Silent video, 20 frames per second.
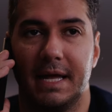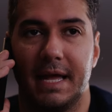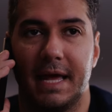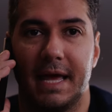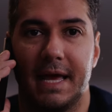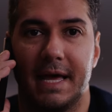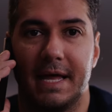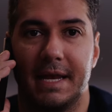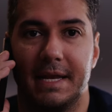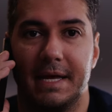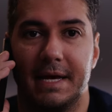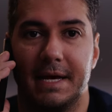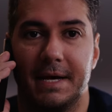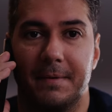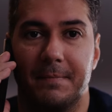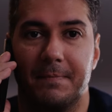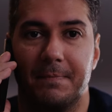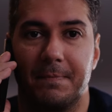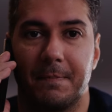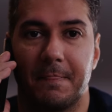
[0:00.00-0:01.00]

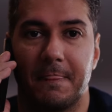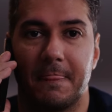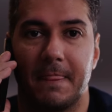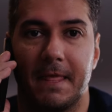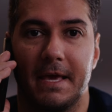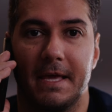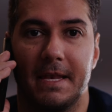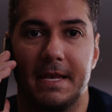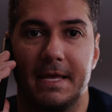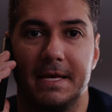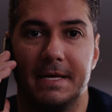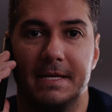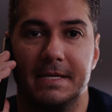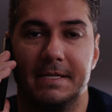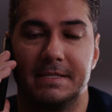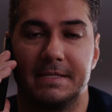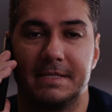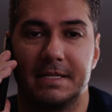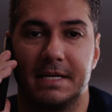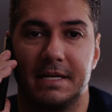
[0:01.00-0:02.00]
and it
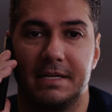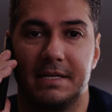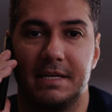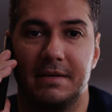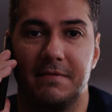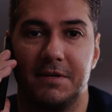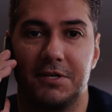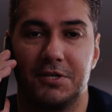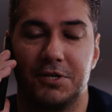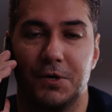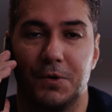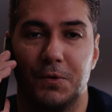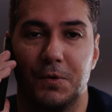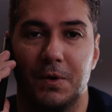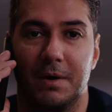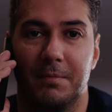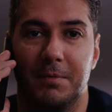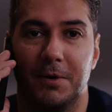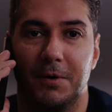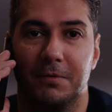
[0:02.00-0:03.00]
is a TV show
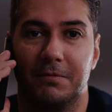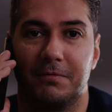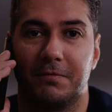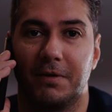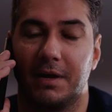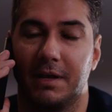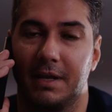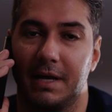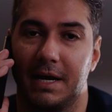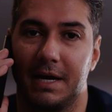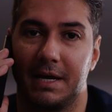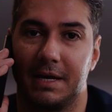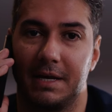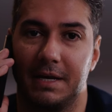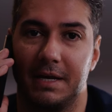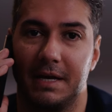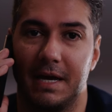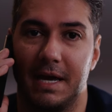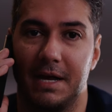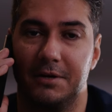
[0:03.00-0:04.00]
about frontline
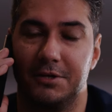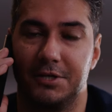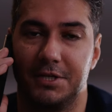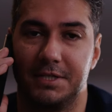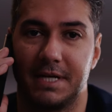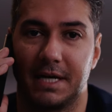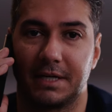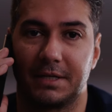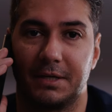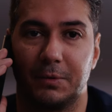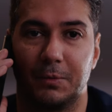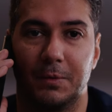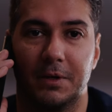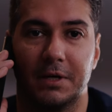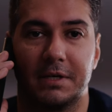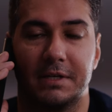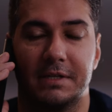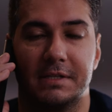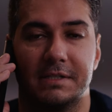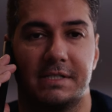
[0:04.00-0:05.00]
energy sector
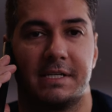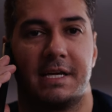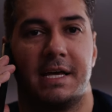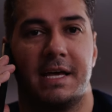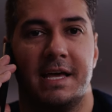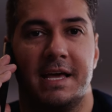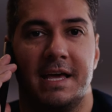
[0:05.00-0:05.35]
workers,